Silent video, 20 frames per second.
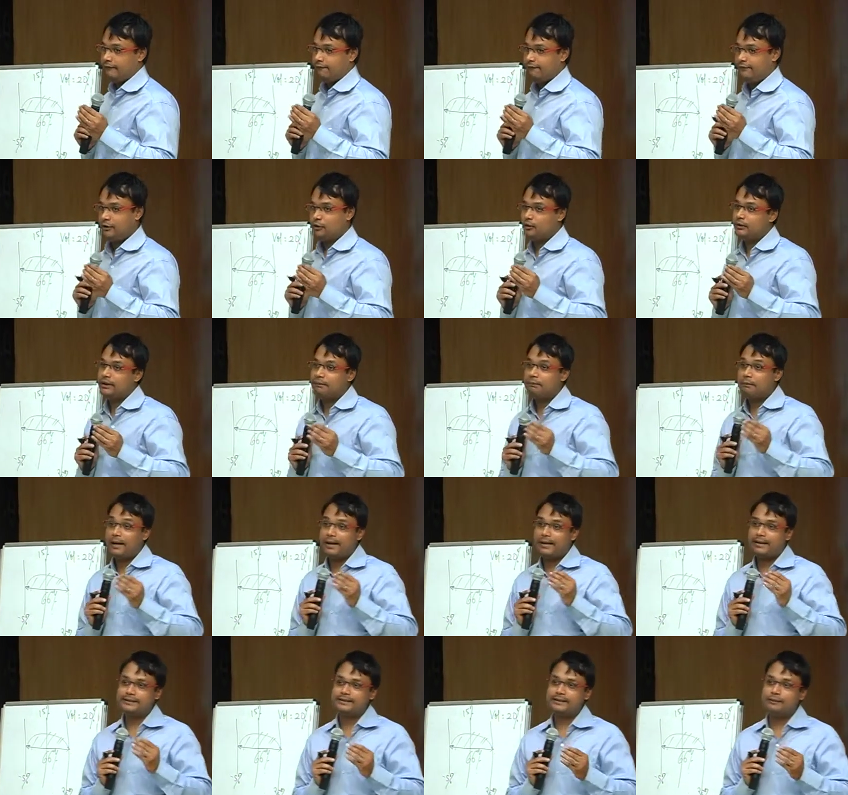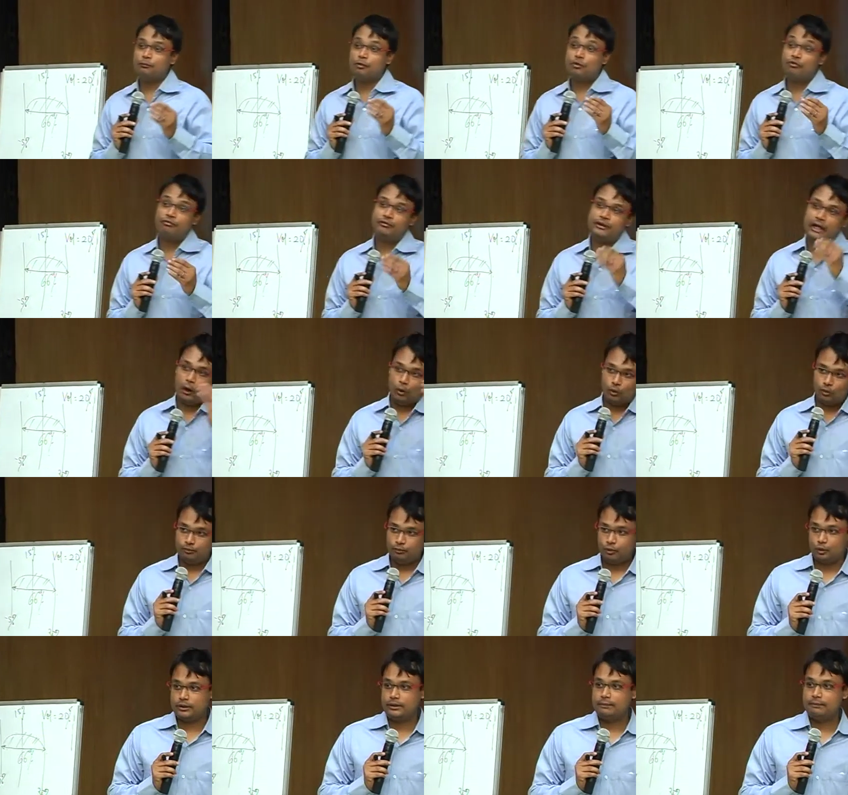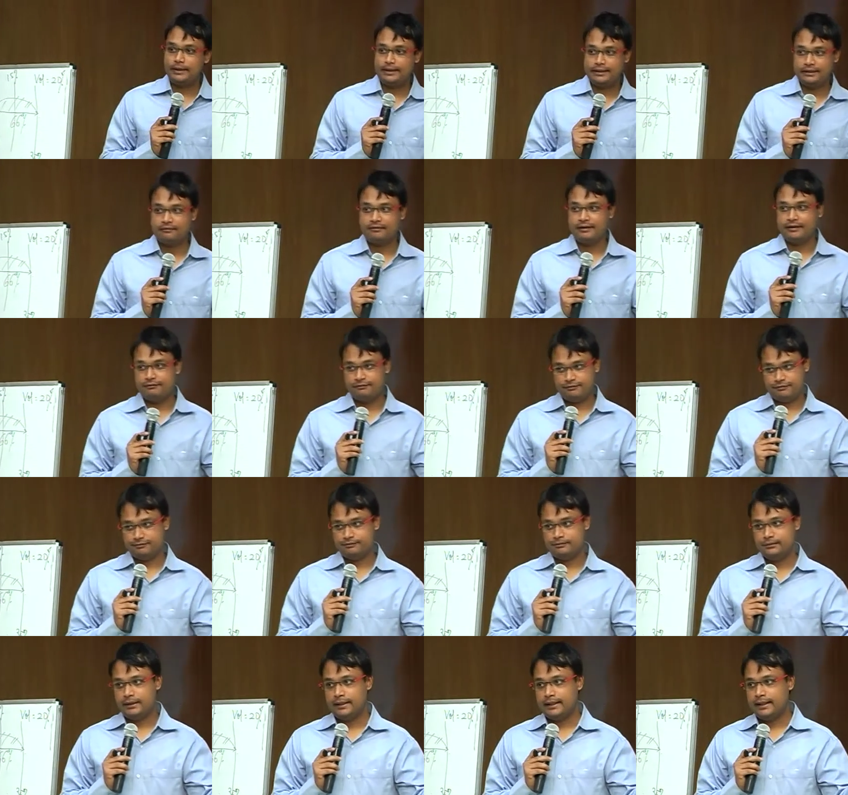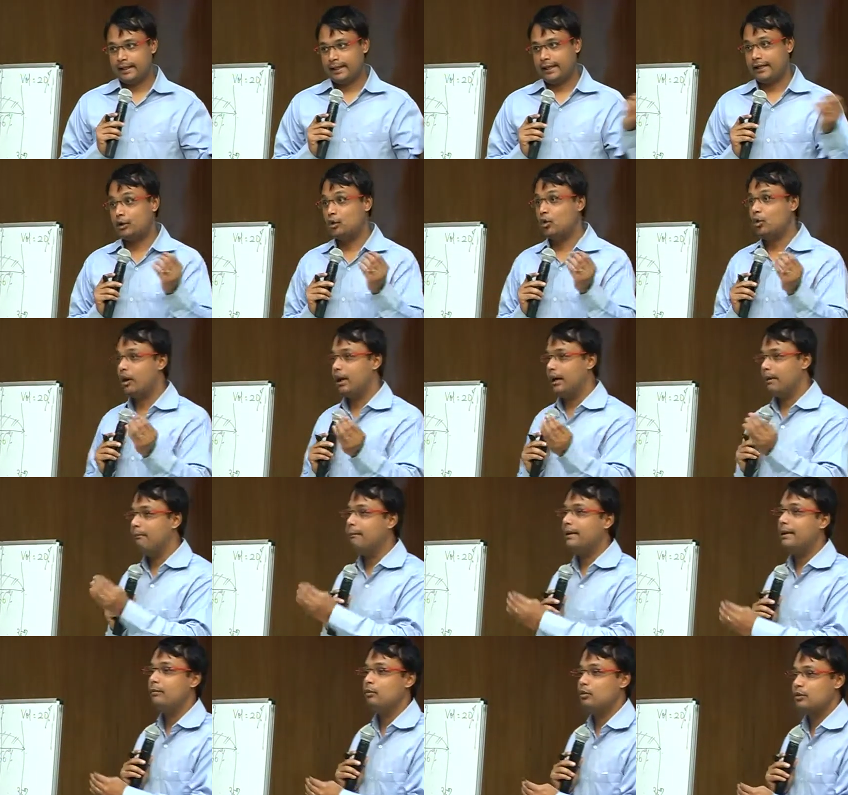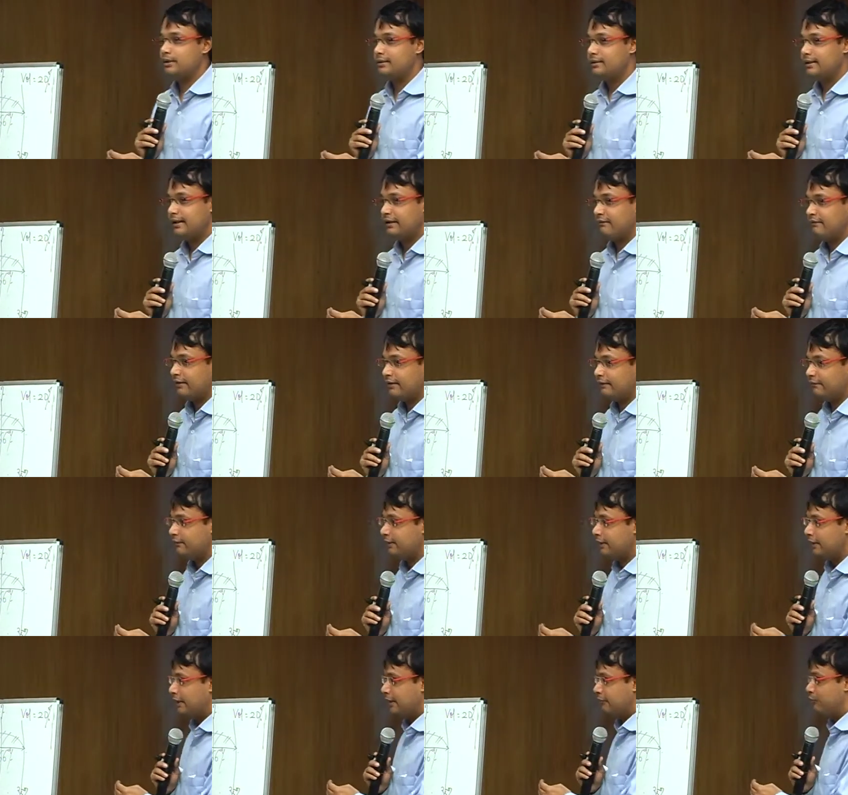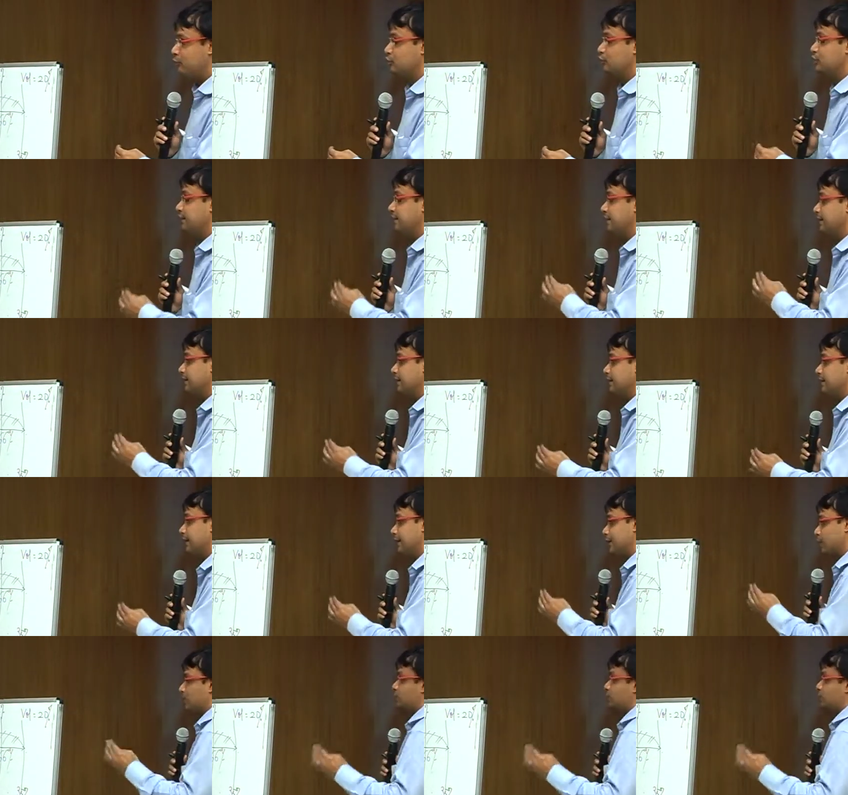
We know that market can move down more than minus 5, can go up by more than 35. If you see a year like